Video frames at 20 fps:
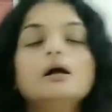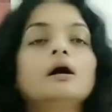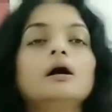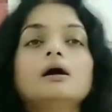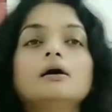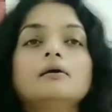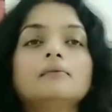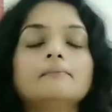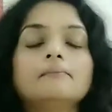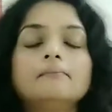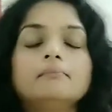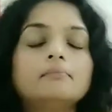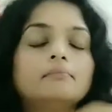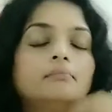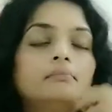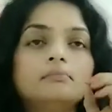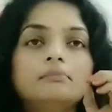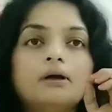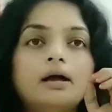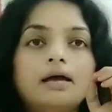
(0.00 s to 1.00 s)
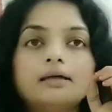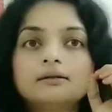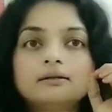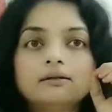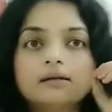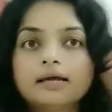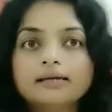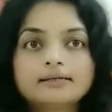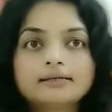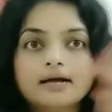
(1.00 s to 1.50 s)

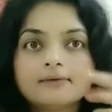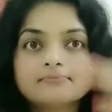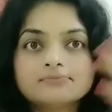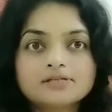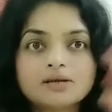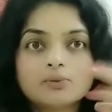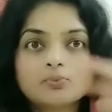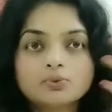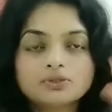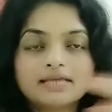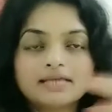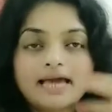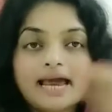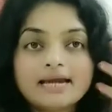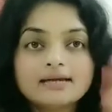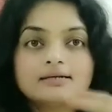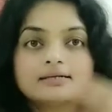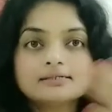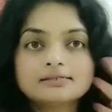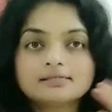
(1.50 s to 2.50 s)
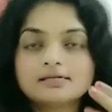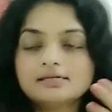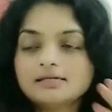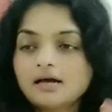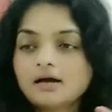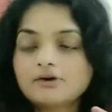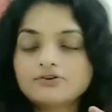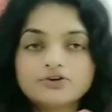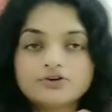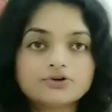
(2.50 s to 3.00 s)
And it comes up with endless
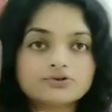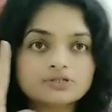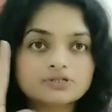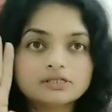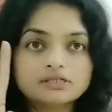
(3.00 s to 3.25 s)
scenarios,